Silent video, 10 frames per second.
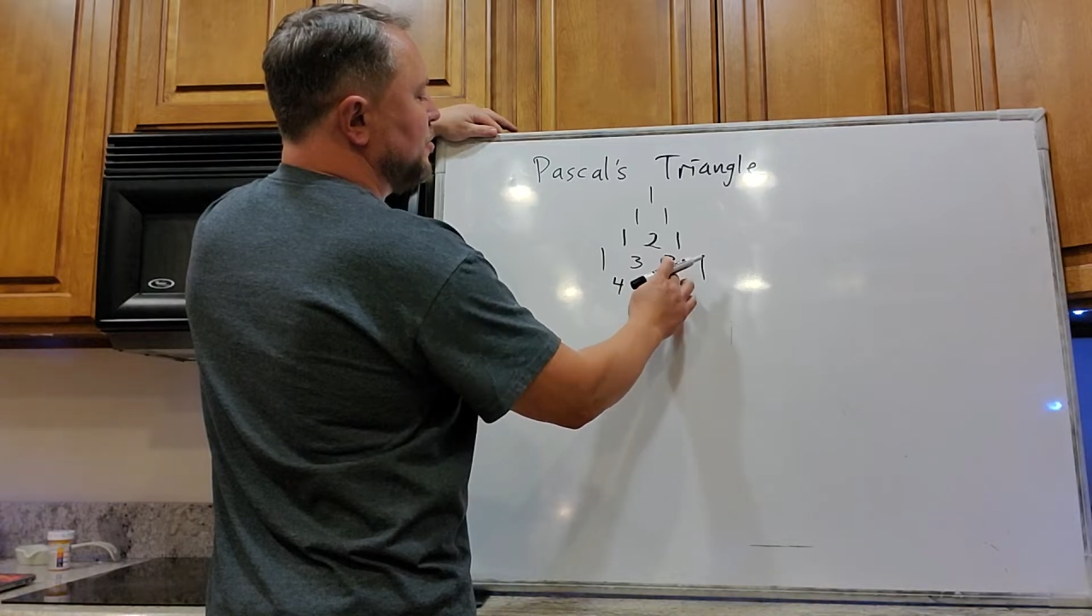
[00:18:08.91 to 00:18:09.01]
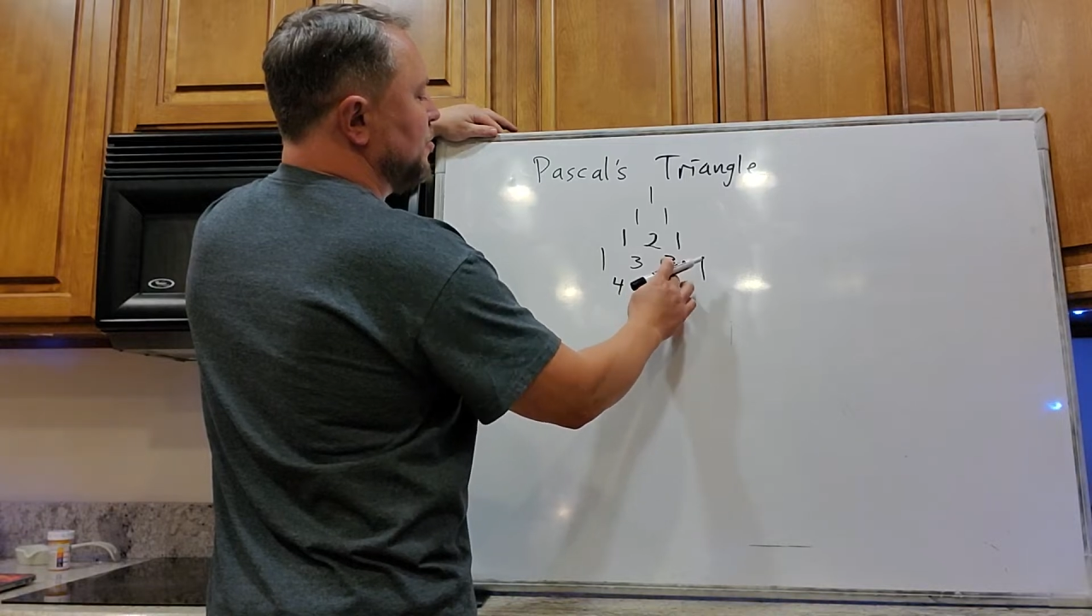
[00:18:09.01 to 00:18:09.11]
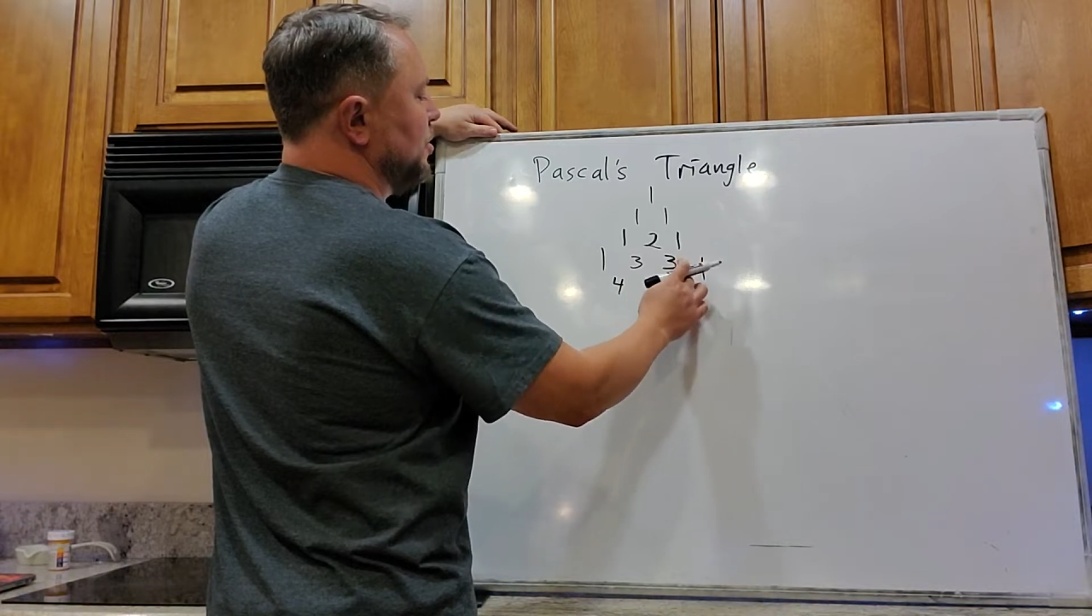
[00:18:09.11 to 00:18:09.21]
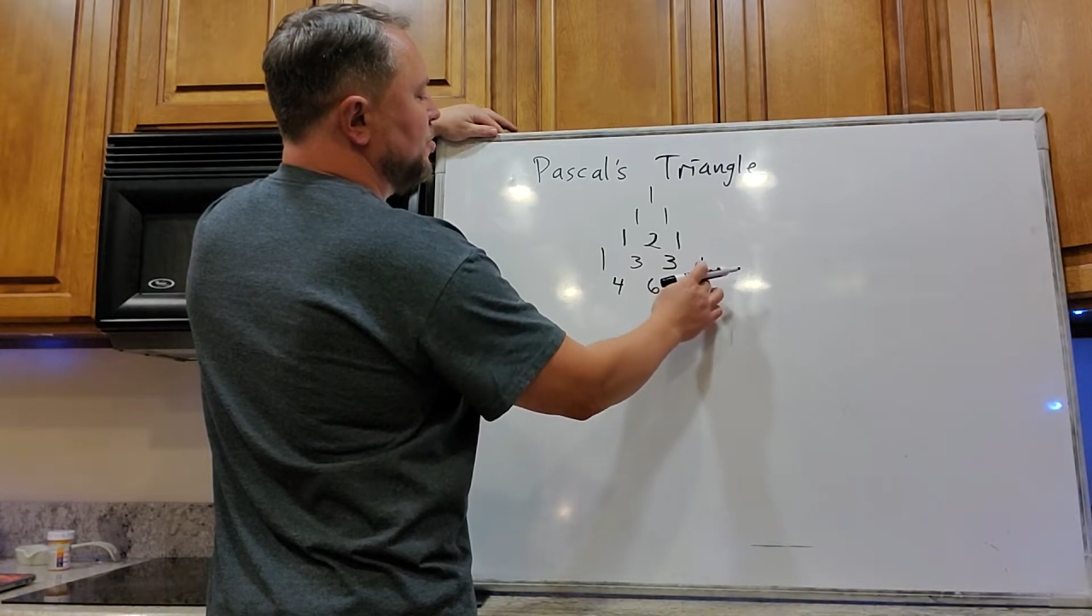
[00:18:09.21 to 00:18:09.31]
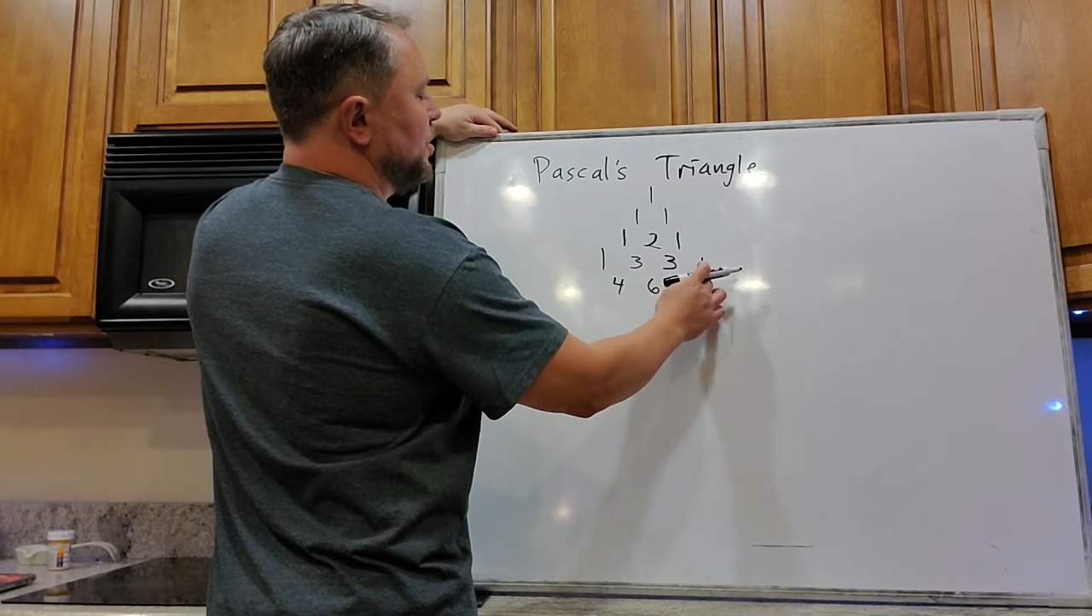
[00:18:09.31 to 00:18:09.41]

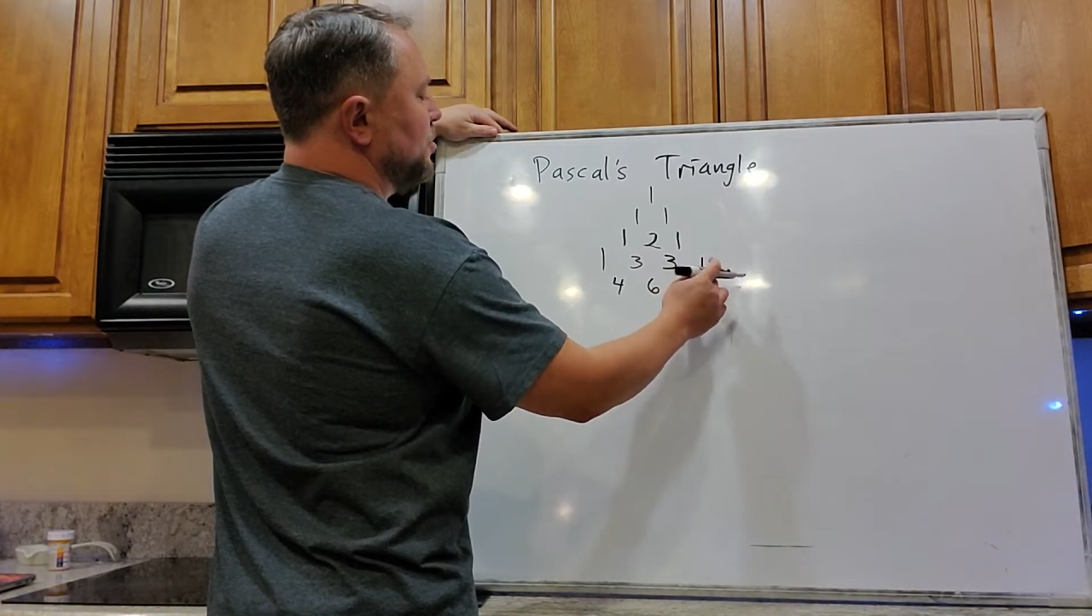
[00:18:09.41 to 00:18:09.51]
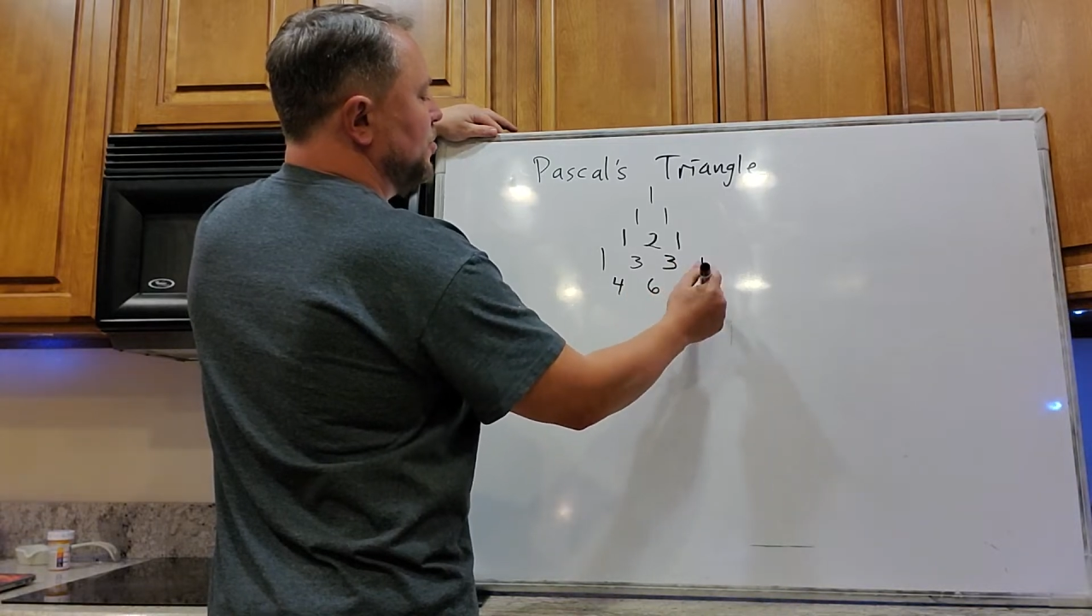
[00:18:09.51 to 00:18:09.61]
3 plus